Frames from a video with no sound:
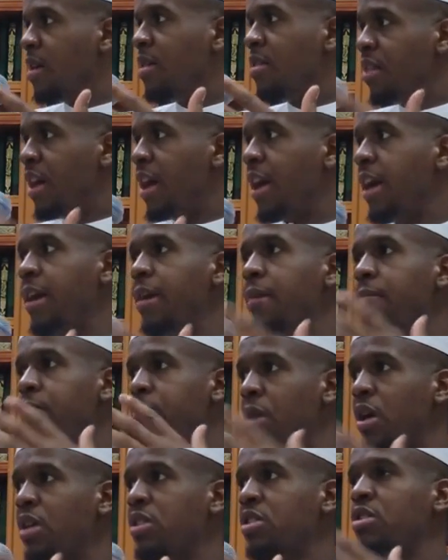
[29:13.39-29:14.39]
they
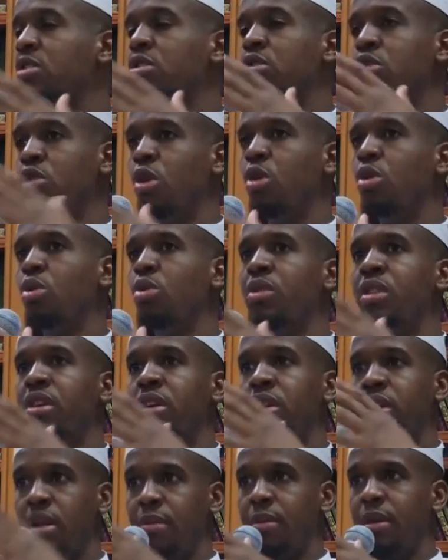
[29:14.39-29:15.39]
must know
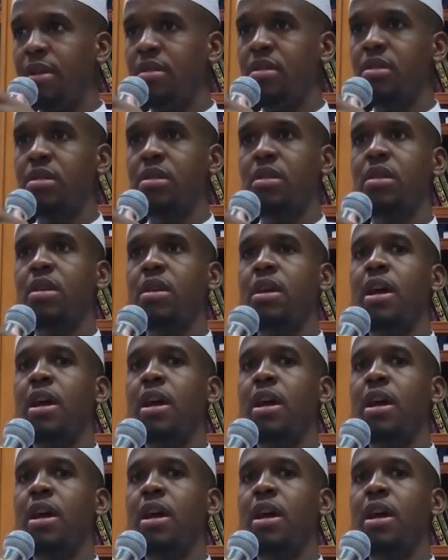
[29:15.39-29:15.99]
their limit.